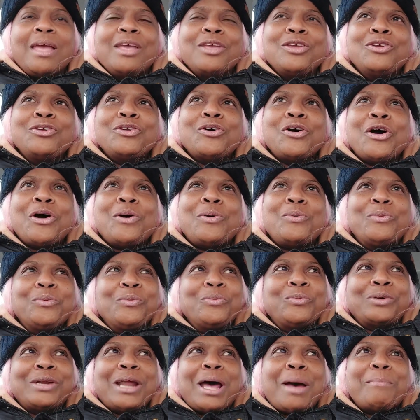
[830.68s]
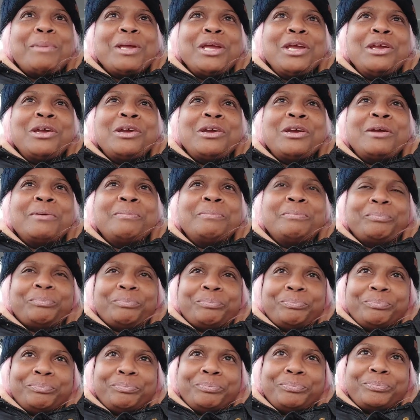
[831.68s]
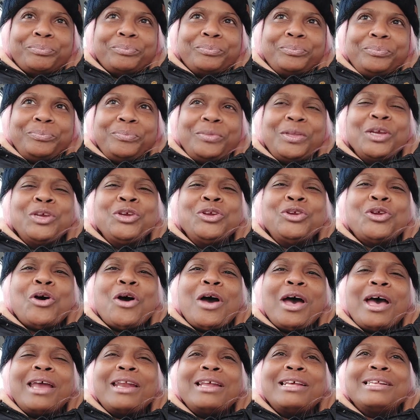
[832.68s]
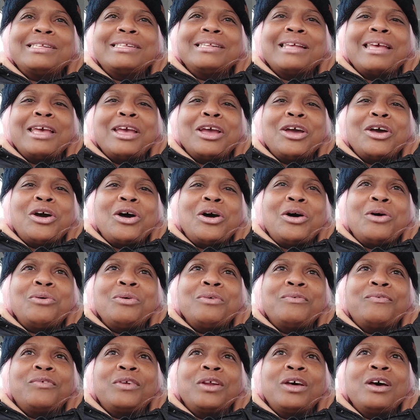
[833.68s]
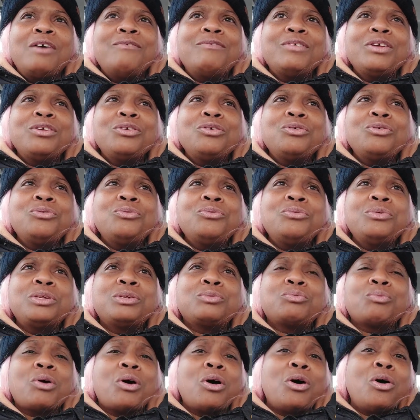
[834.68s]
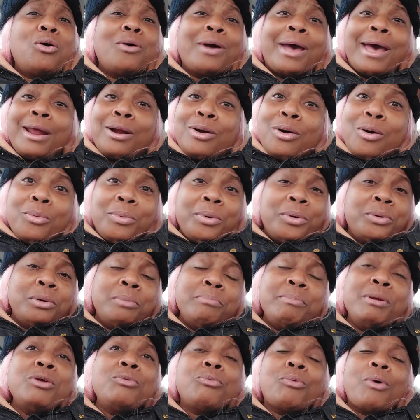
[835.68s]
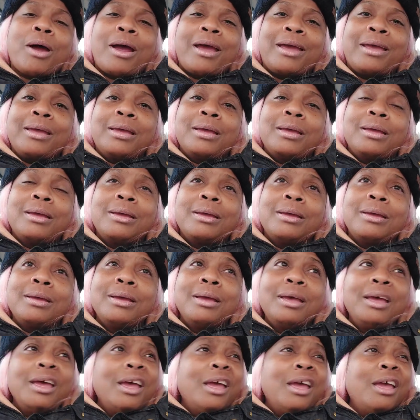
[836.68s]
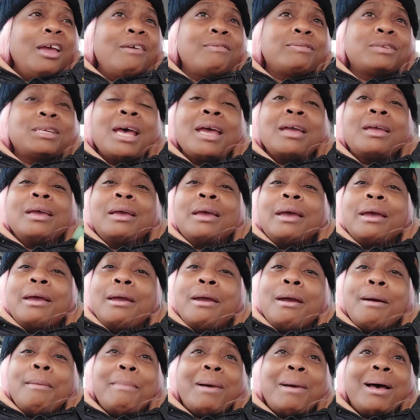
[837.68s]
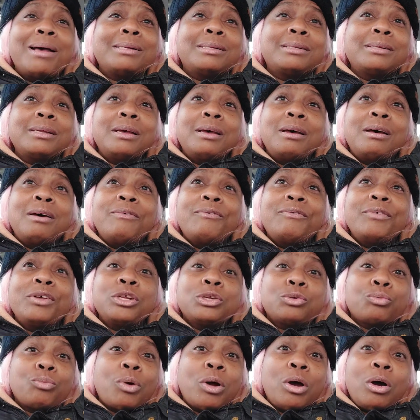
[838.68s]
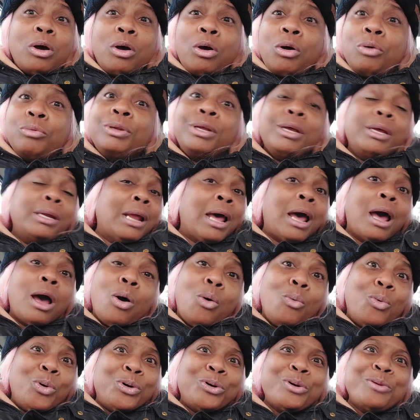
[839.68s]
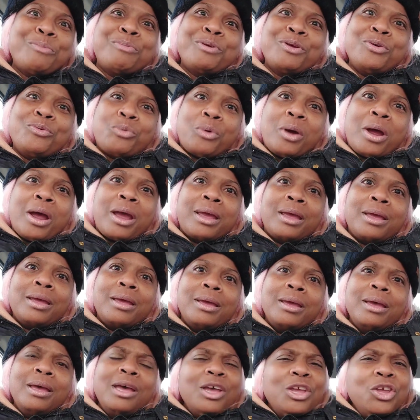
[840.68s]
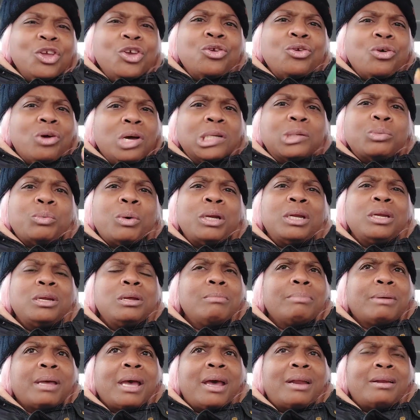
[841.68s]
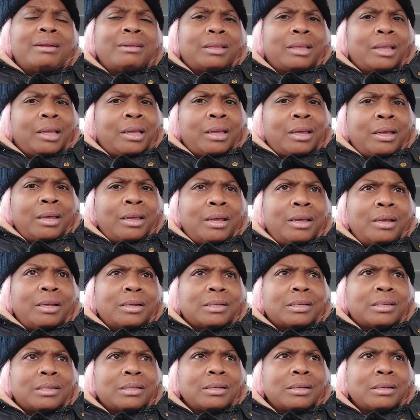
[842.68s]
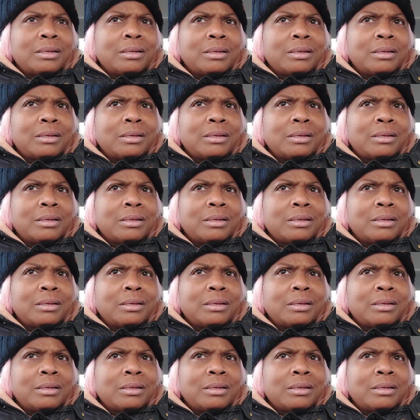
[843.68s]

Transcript: You know what I'm hearing? You know how that saying go, if loving you is wrong, I don't want to be right. If taking care of myself is wrong, then I don't want to be right. You know, it's one of them kind of things.